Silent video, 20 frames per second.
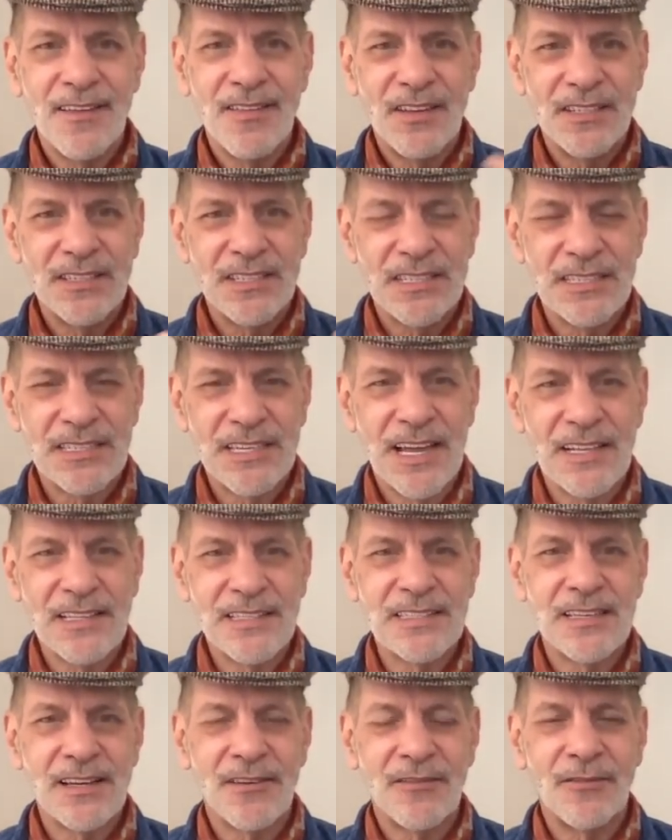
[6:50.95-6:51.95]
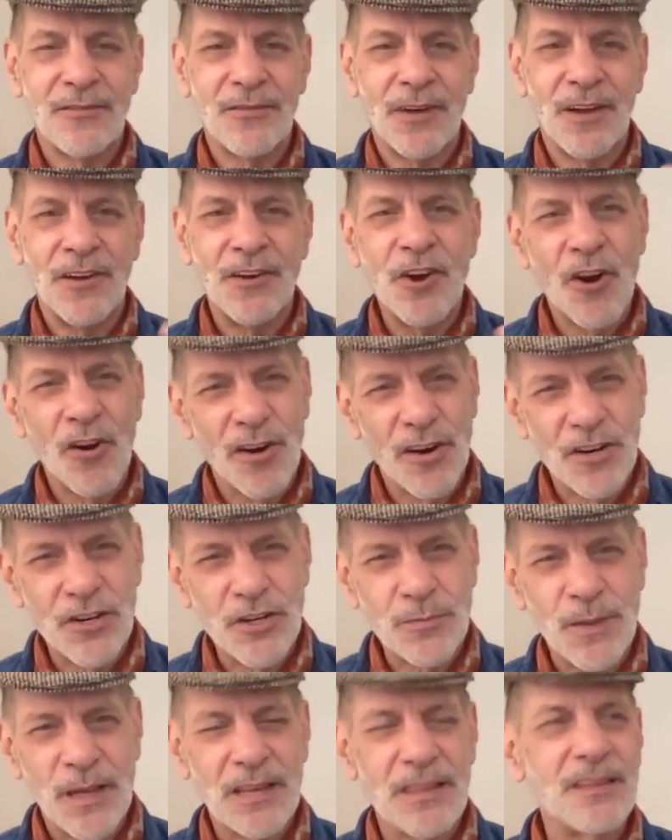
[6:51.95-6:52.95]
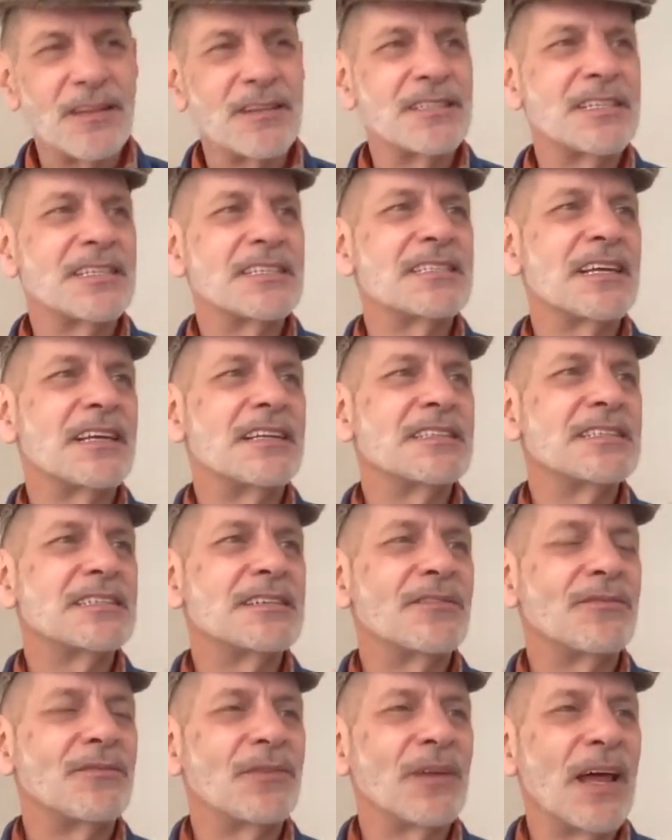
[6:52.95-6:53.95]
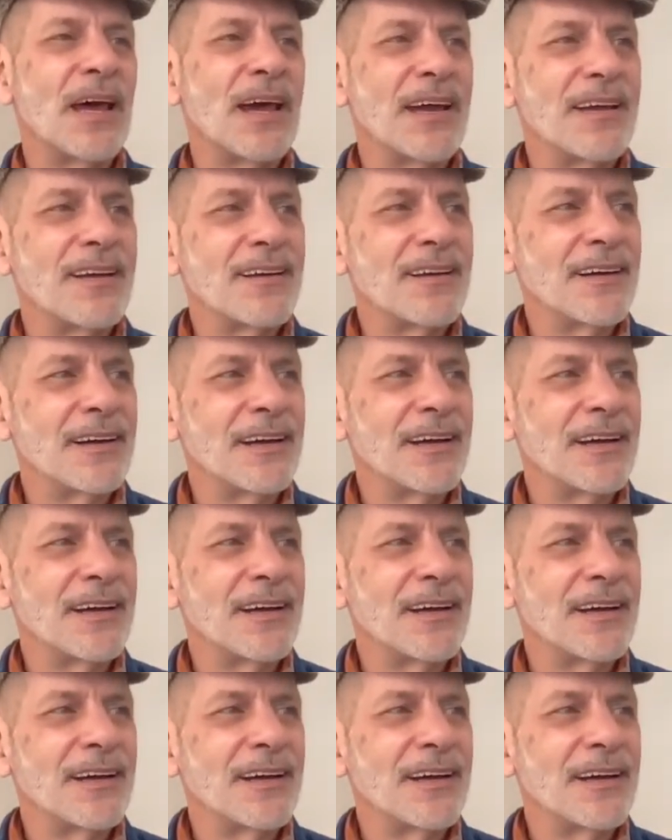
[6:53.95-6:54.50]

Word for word: there's a sense of nourishment. There's a sense of like